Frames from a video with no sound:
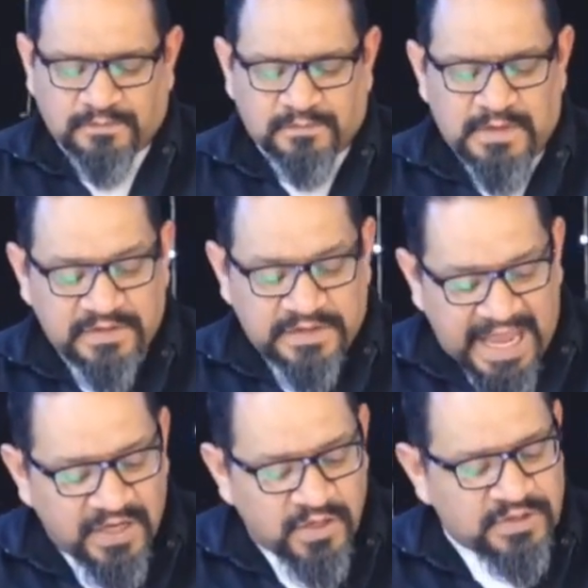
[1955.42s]
Now,
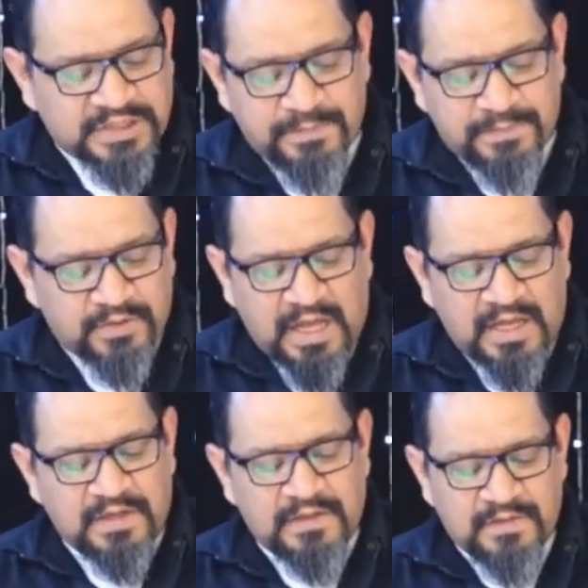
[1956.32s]
Daniel chapter
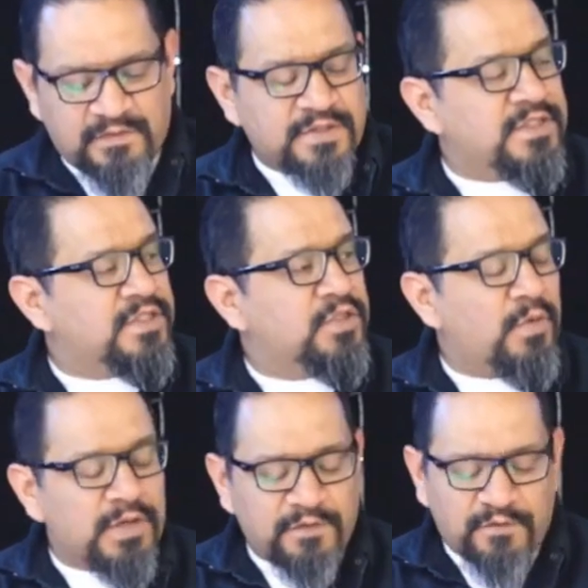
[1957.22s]
nine, verses
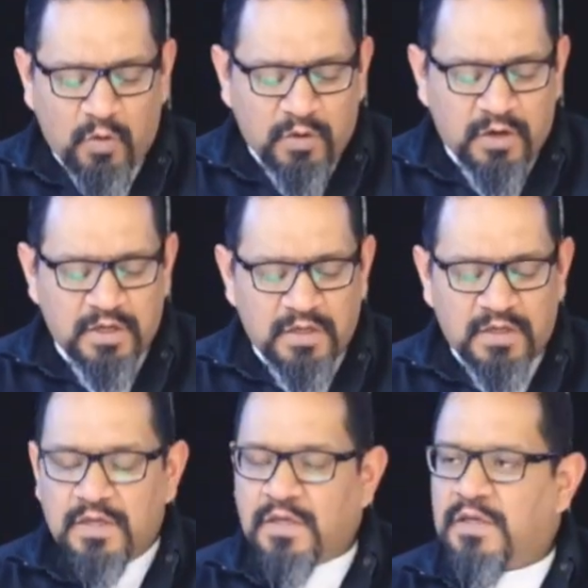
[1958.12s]
twenty-four
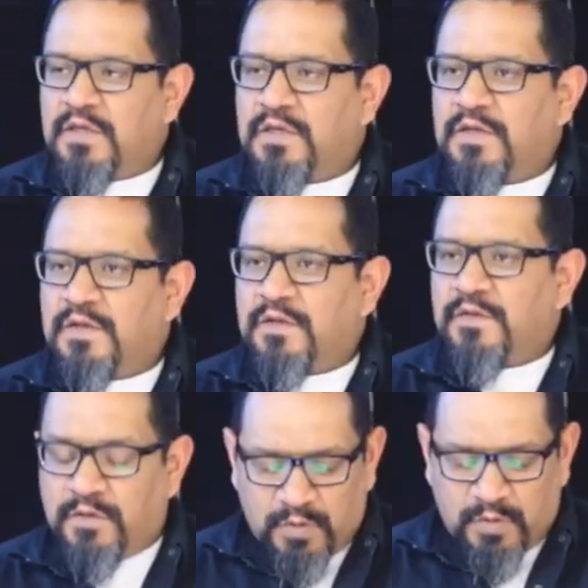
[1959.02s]

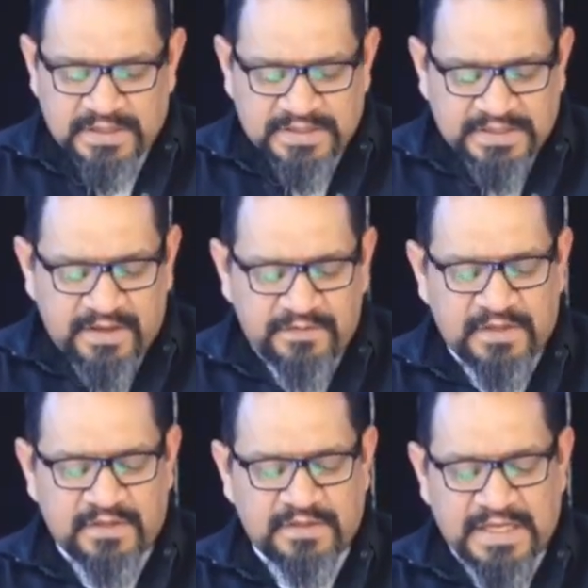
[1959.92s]
through
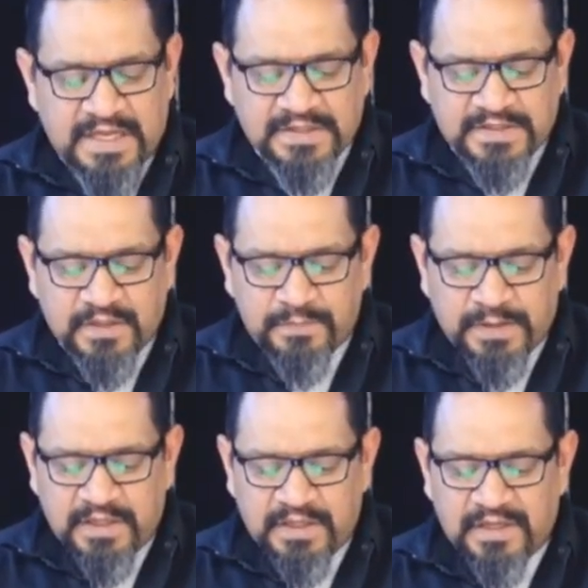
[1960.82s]
twenty-seven says he'll
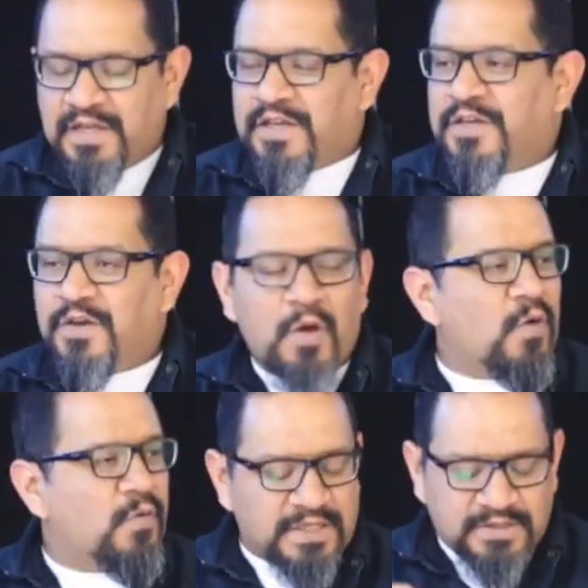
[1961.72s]
be
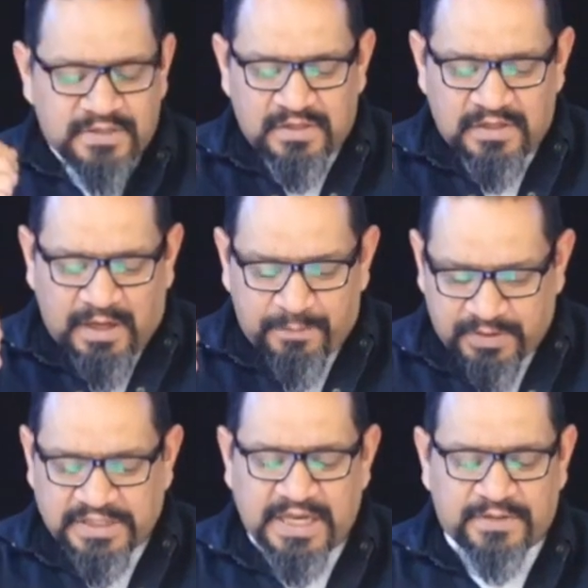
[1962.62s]
known as a
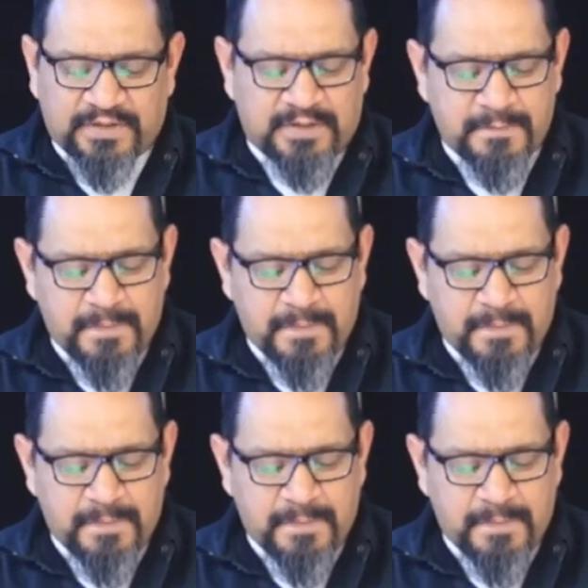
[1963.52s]
protector.